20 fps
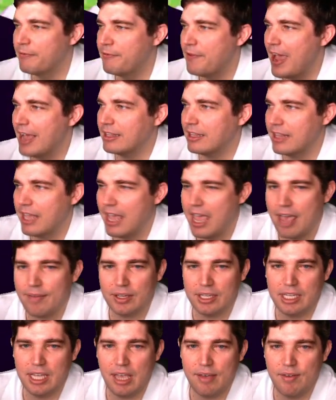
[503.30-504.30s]
fact that they
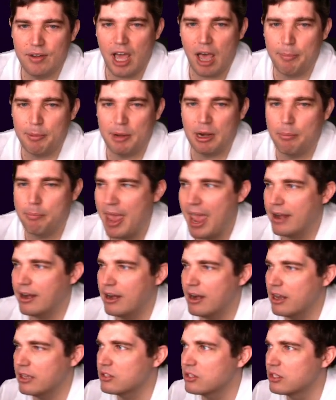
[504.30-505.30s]
haven't given up and
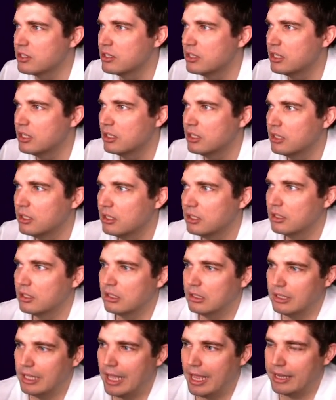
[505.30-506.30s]
abandoned us.
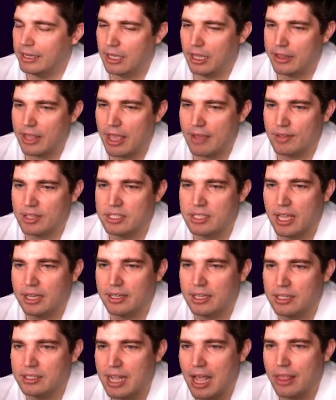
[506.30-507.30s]
Like, uh, they haven't sent
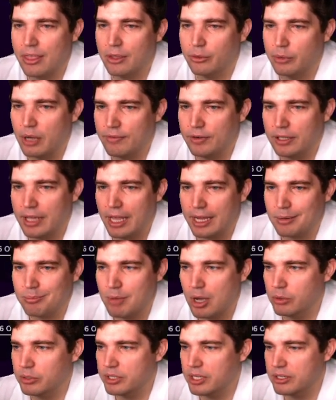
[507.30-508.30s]
us down the river like
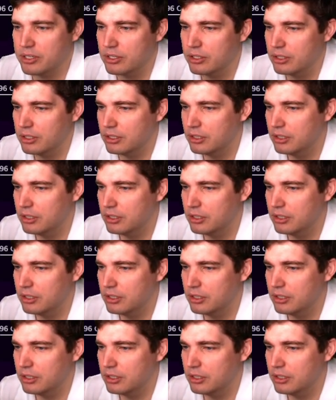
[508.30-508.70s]
Moses.